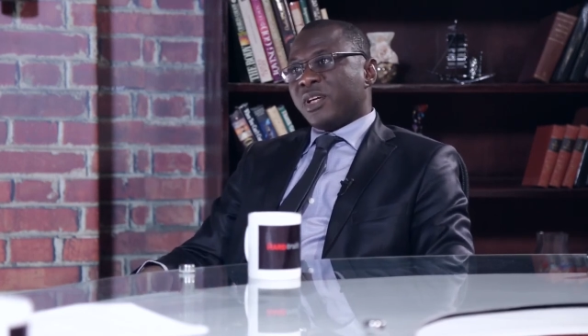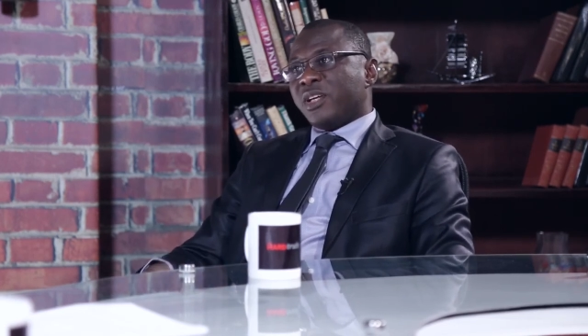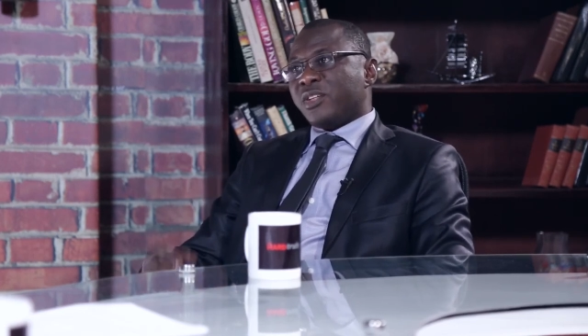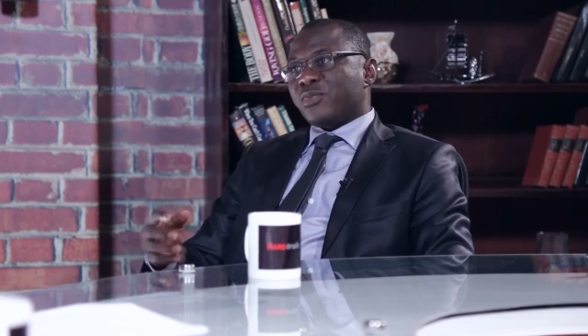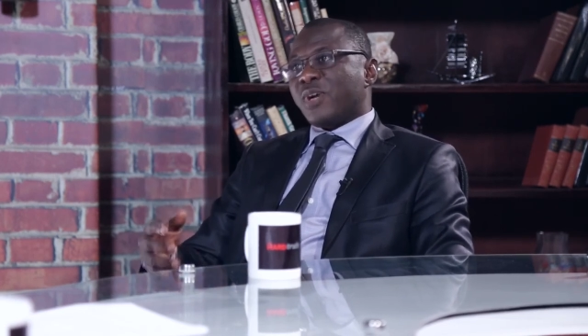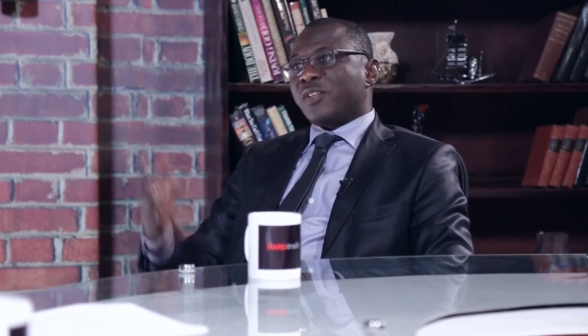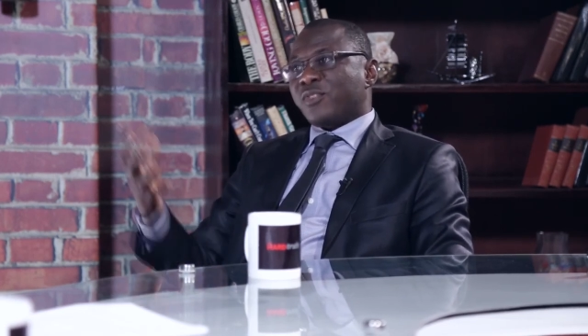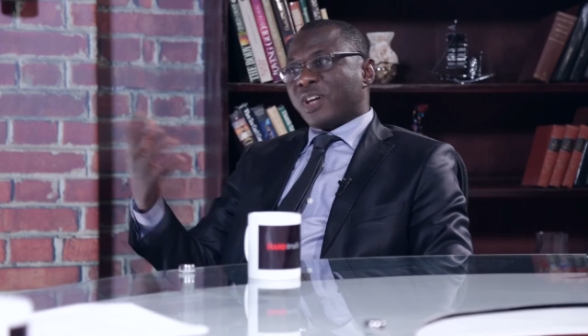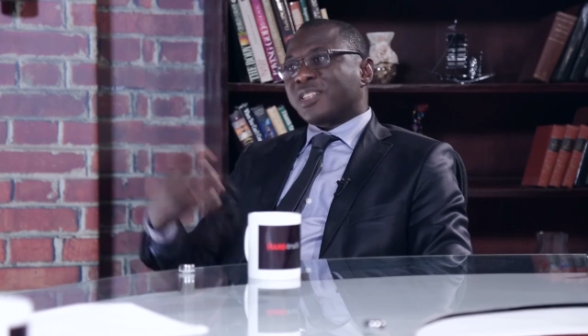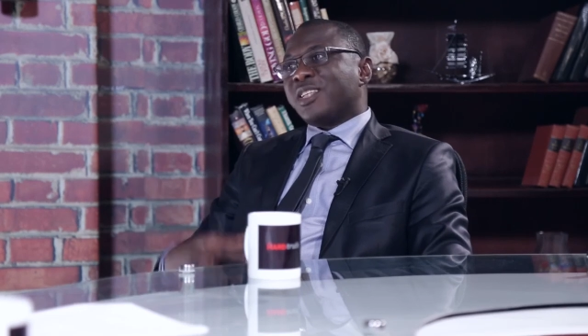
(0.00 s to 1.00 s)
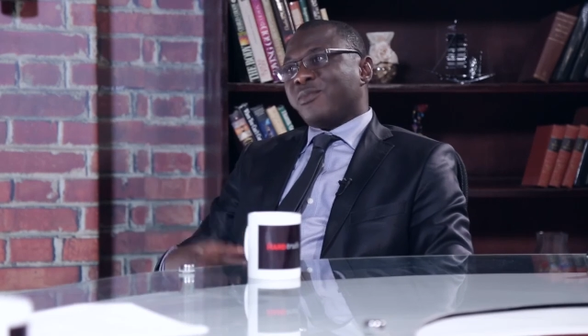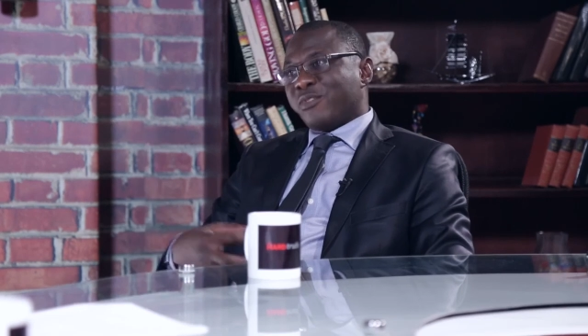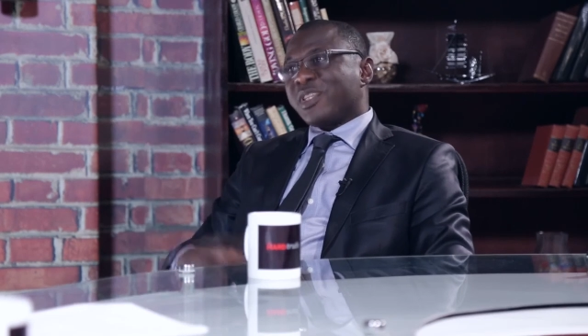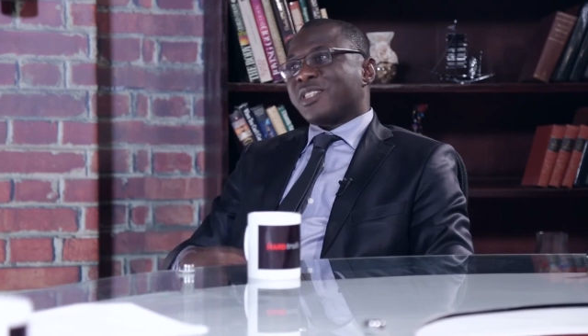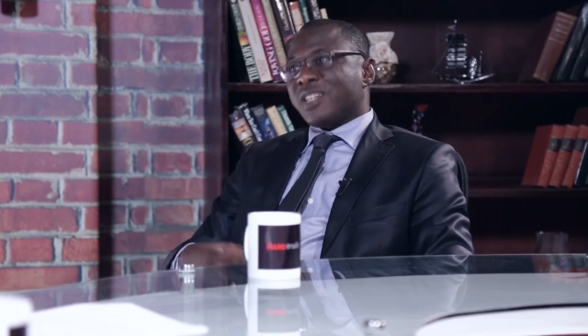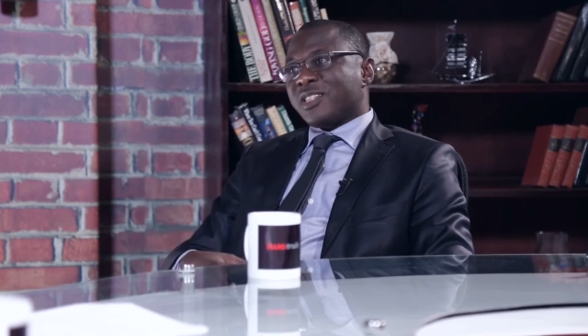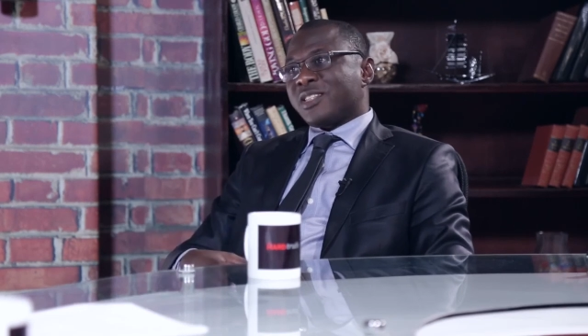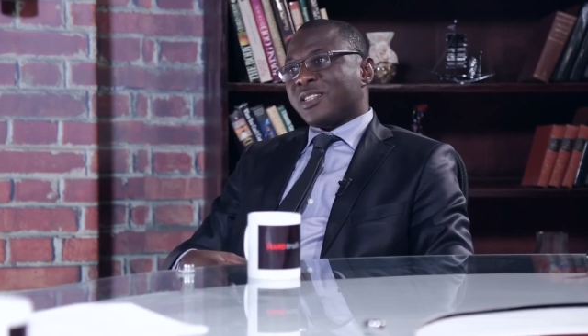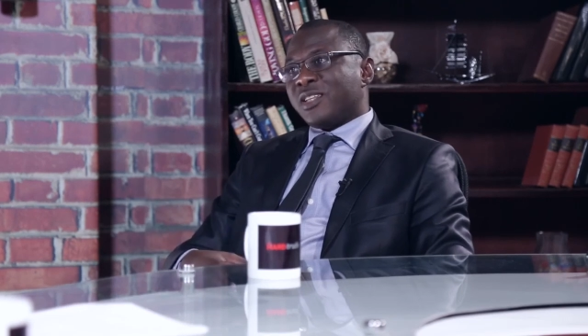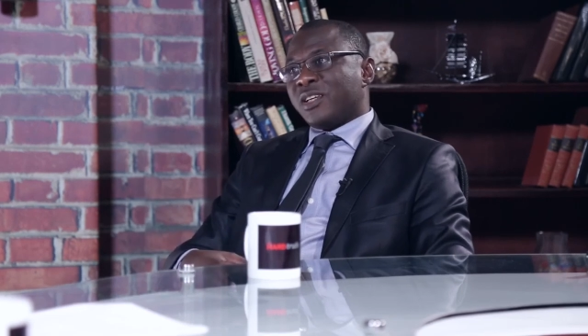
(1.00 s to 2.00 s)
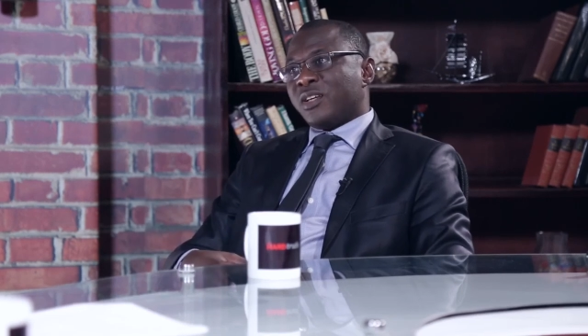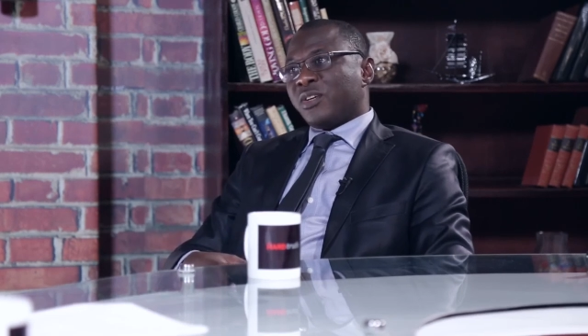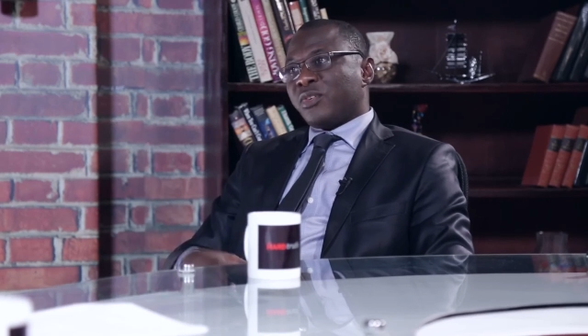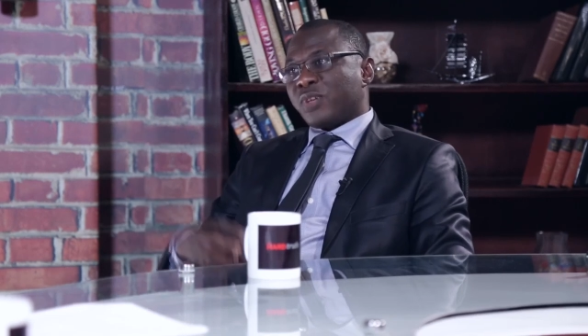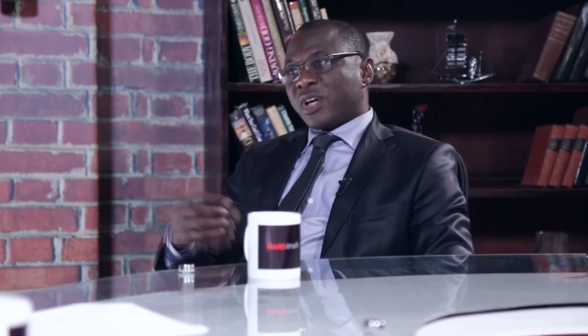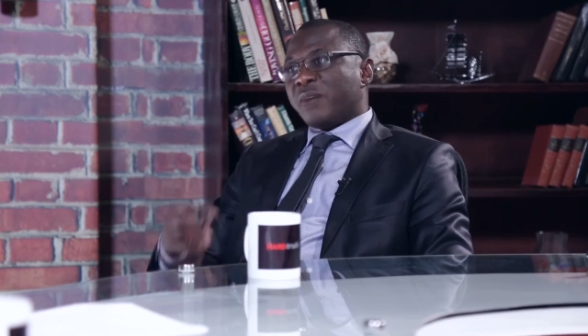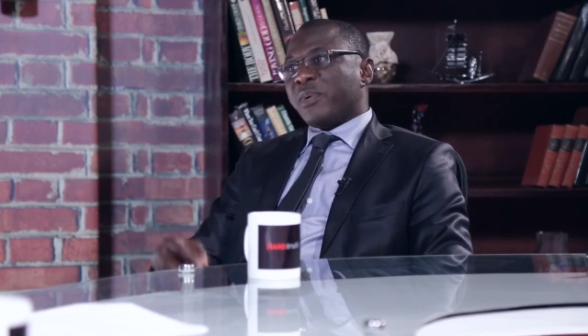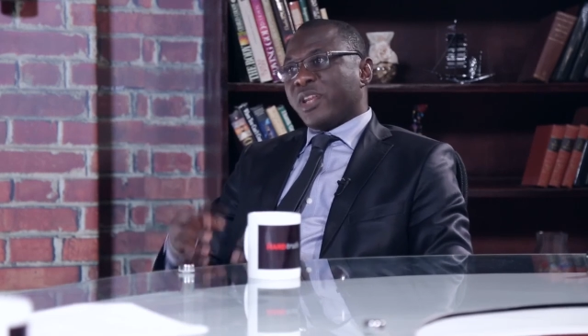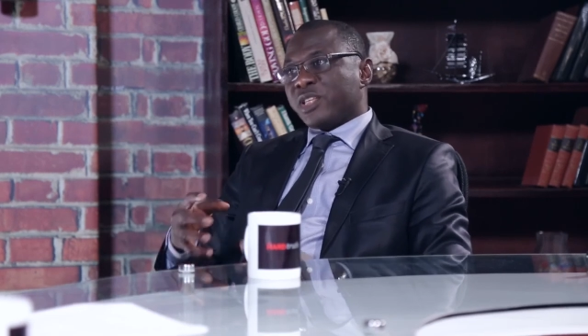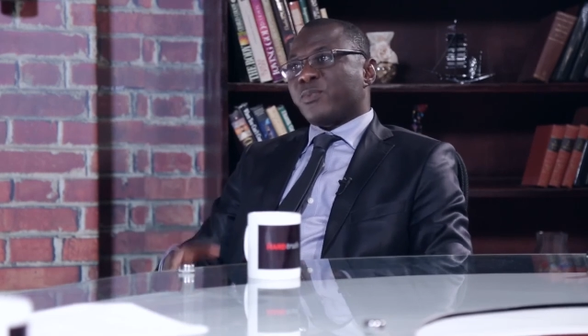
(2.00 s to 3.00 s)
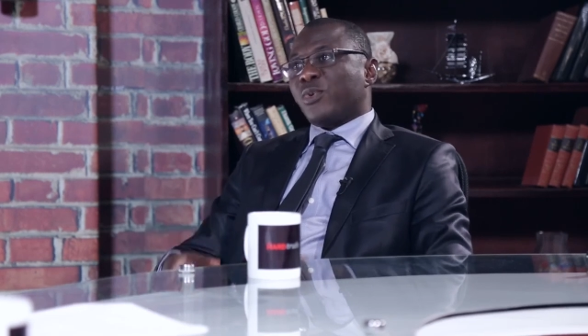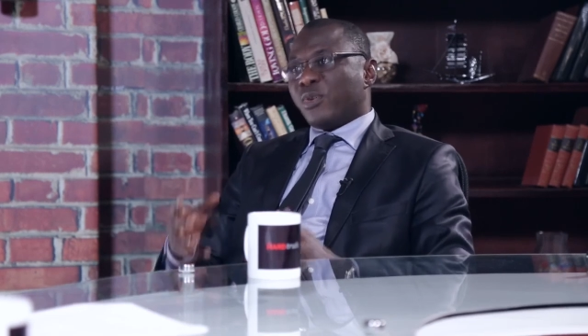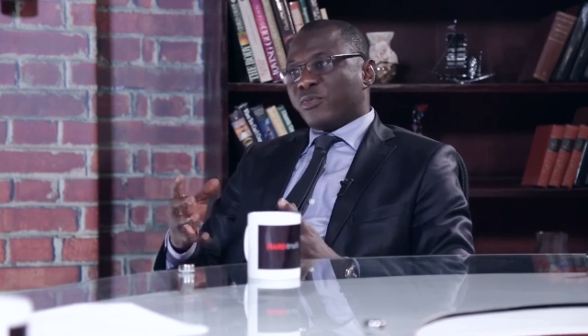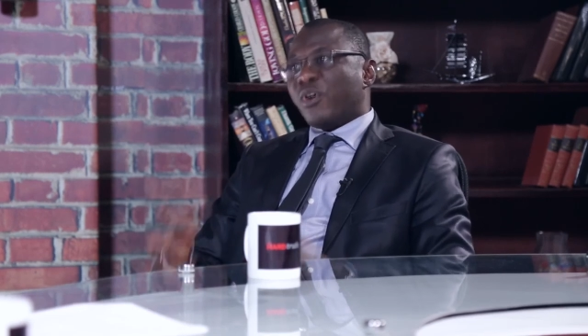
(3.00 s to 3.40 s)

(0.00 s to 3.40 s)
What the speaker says: is to attract investors to come and explore for